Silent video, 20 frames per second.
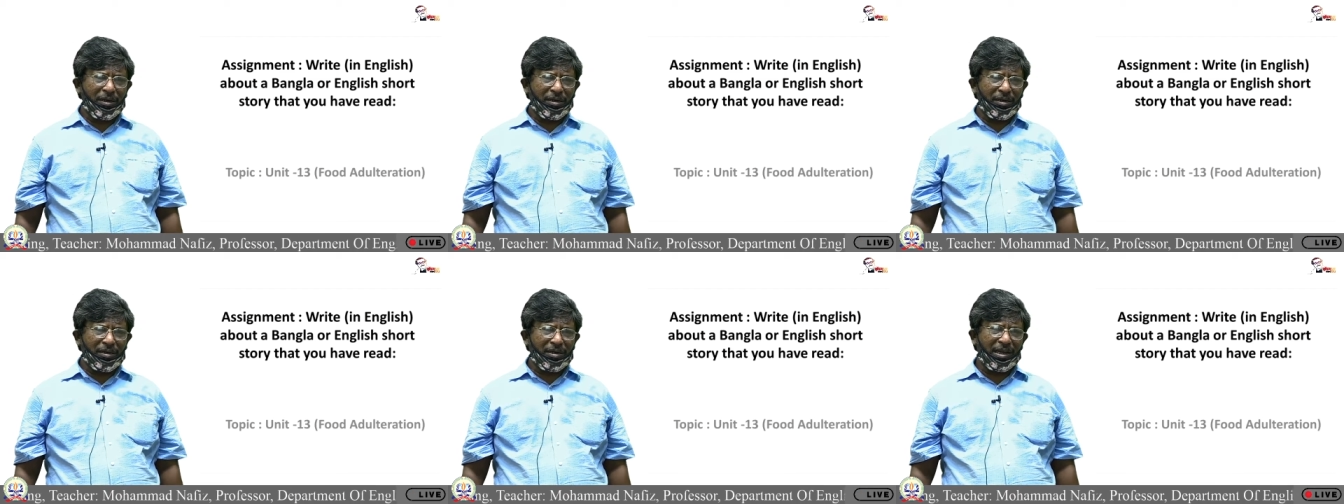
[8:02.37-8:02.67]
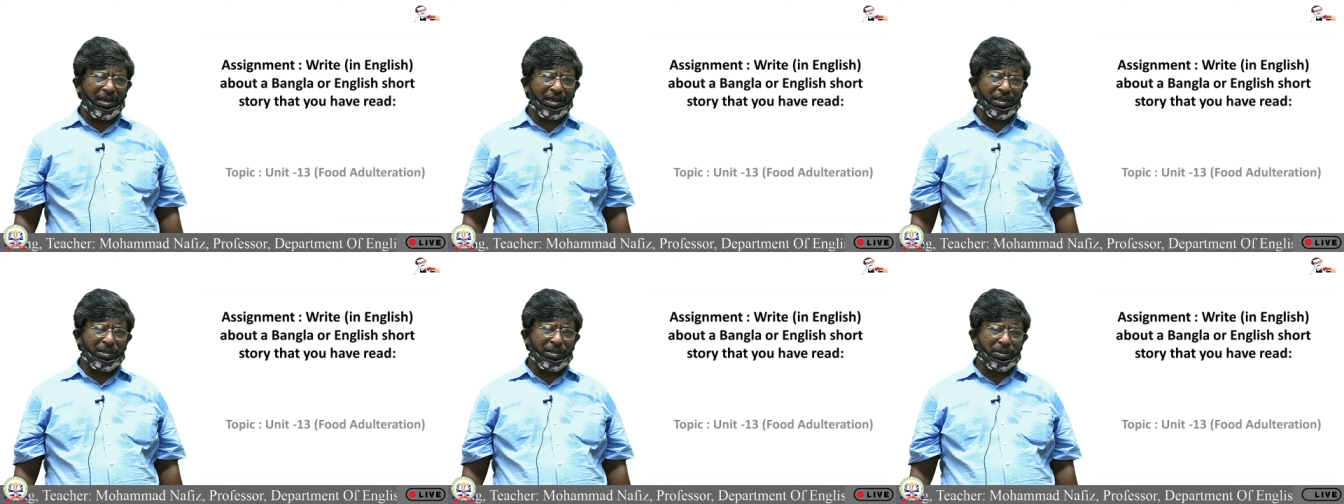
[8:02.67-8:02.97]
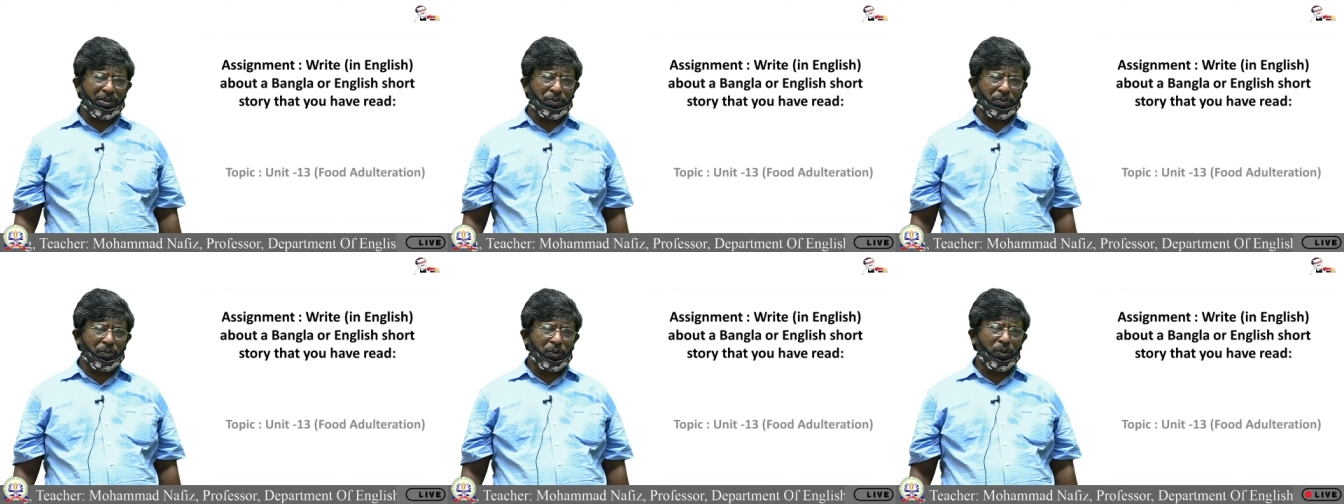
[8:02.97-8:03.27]

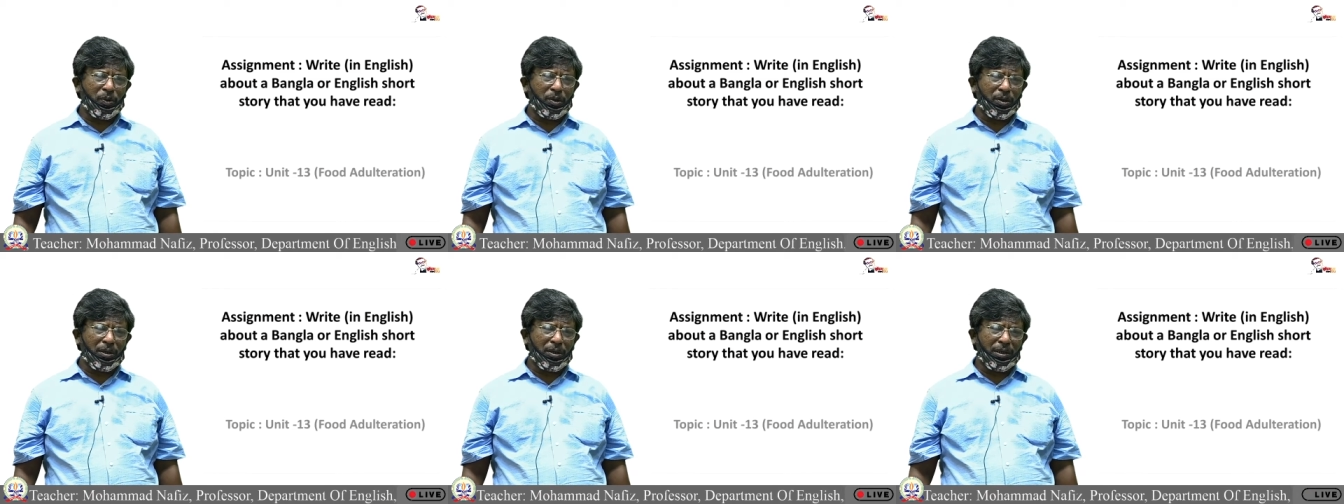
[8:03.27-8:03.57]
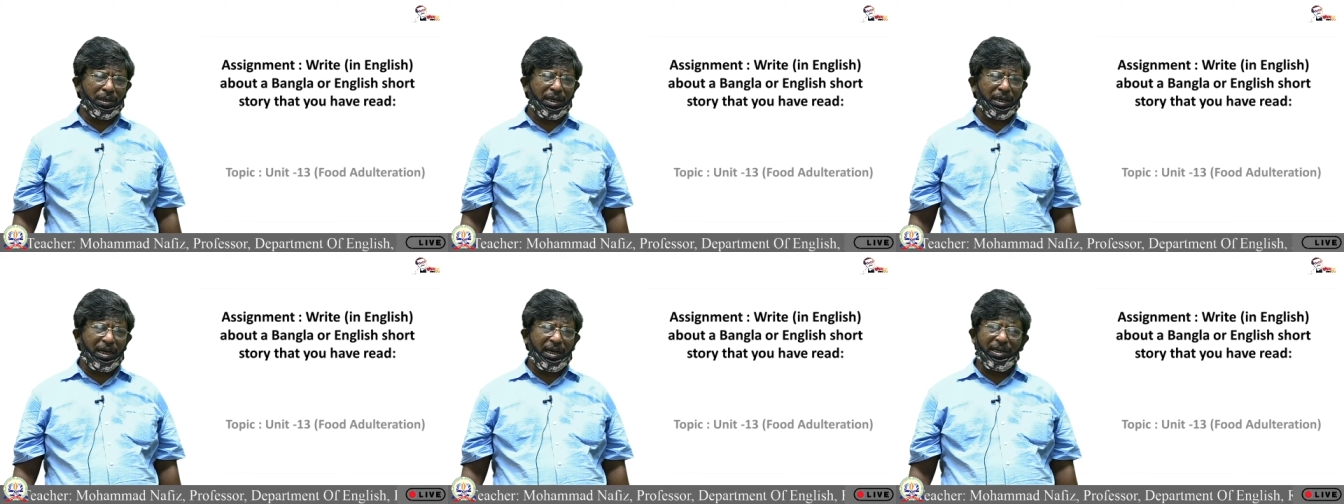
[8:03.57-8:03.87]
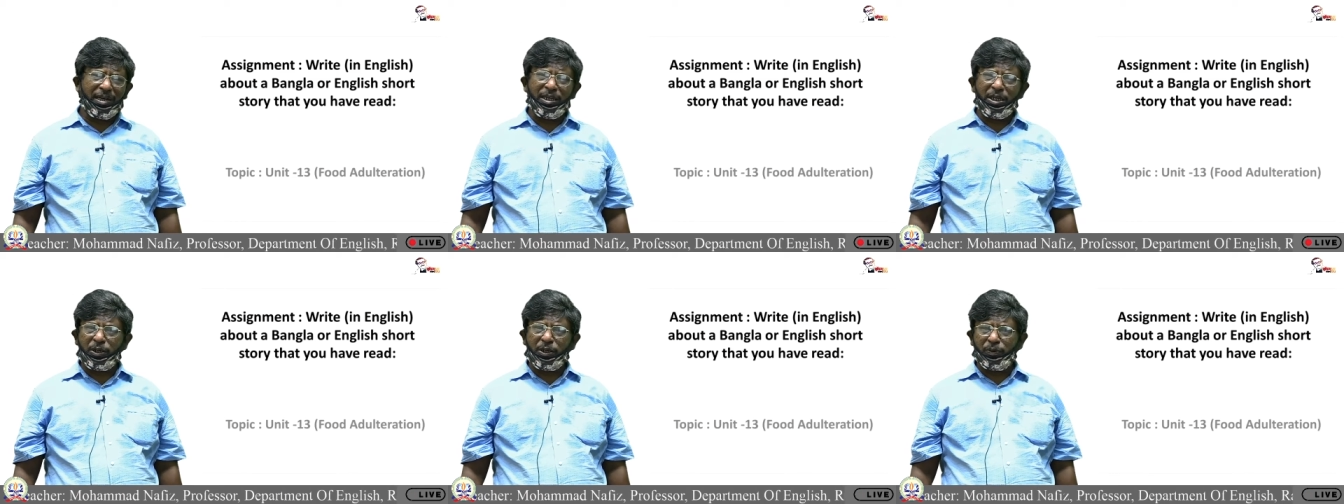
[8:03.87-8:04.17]
textbook
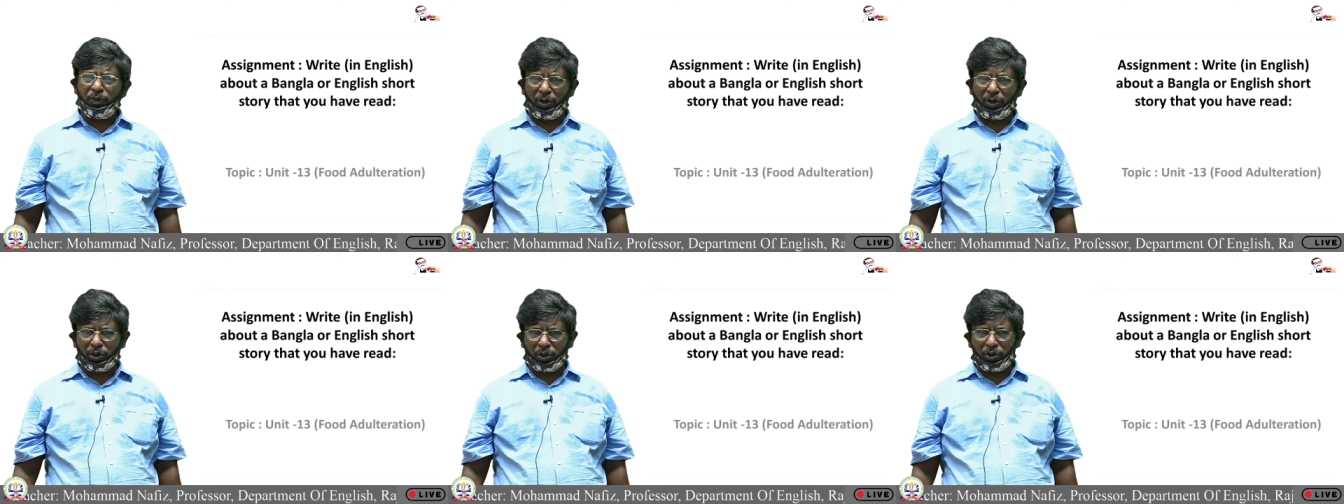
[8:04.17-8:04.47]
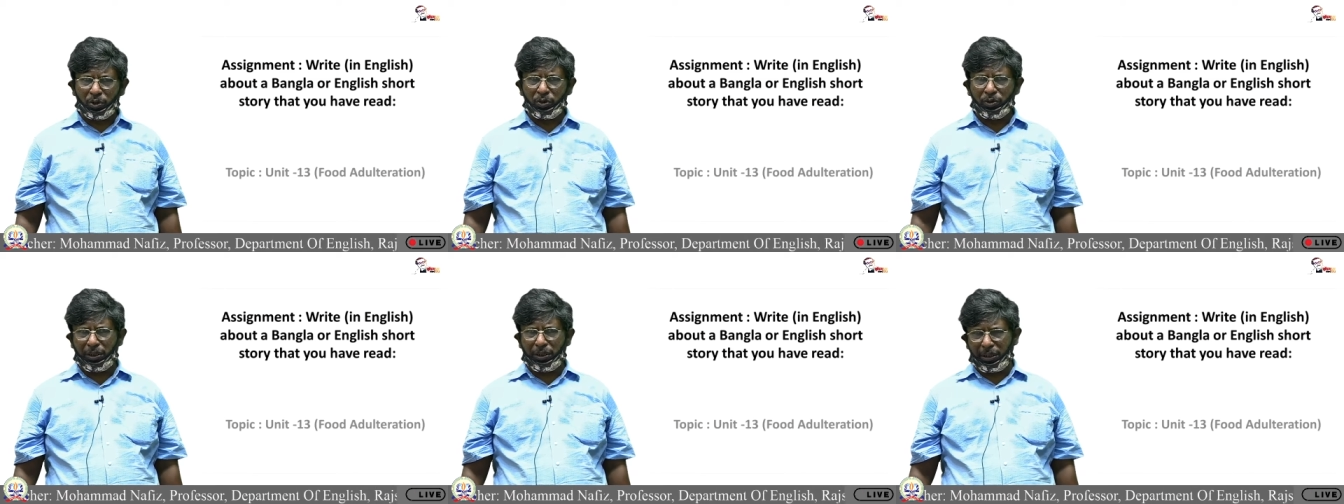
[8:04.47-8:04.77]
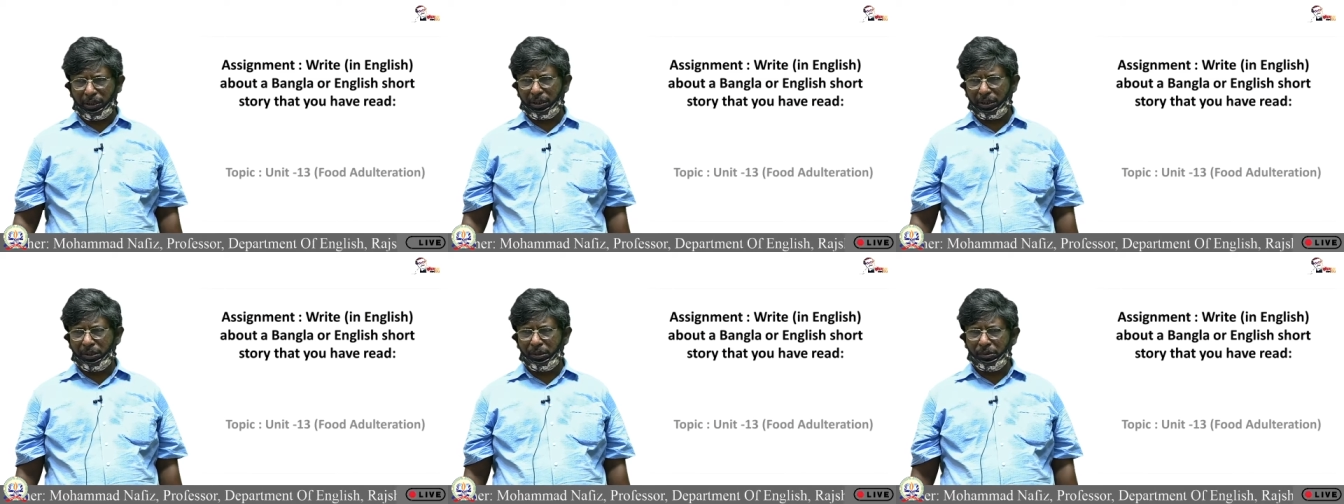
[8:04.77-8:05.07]
English for Today.